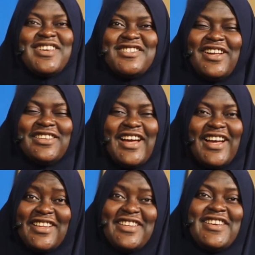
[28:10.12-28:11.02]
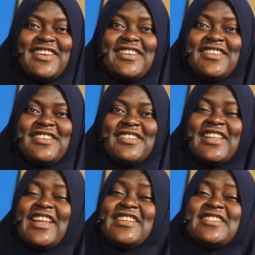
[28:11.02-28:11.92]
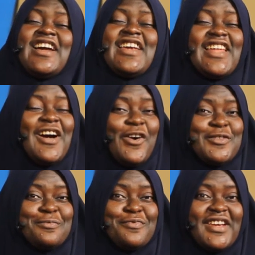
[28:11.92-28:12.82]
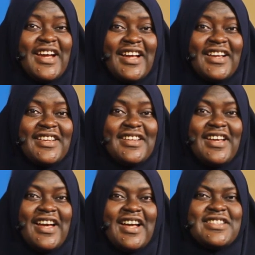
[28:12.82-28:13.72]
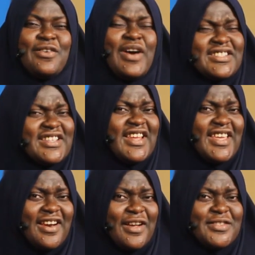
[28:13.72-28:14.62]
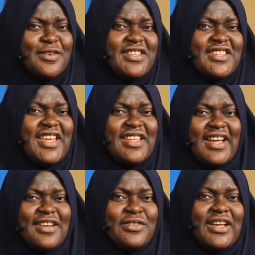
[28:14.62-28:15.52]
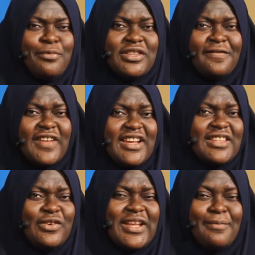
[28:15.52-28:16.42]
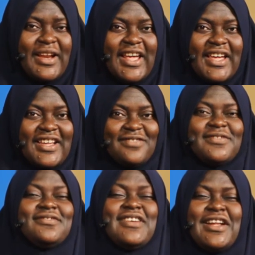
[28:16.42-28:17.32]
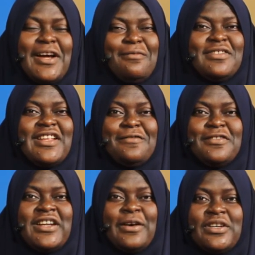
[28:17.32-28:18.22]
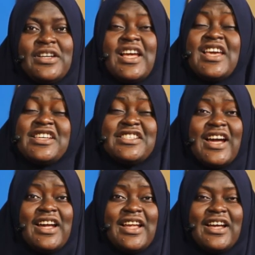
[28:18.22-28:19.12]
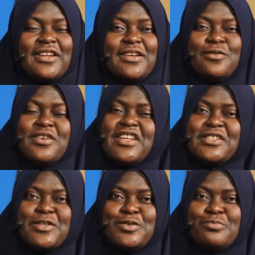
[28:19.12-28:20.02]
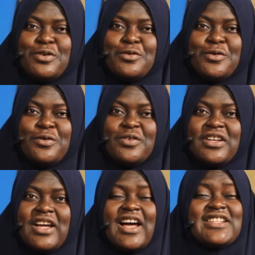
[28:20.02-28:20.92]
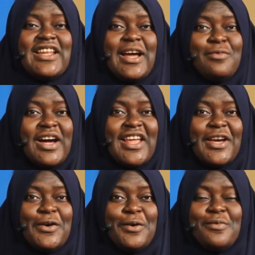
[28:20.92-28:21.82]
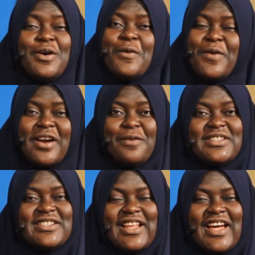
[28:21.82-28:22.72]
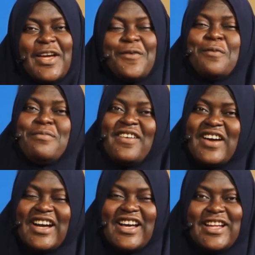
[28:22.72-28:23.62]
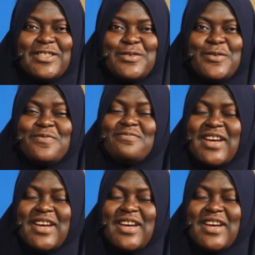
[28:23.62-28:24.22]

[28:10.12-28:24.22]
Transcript: Mashallah. Na yeda call to prayer. As na the yeda, so you na butterfly they do na belle. Alhamdulillah for that one. Inshallah, we're going to see tomorrow. Assalamu alaikum wa rahmatullahi wa barakatuh.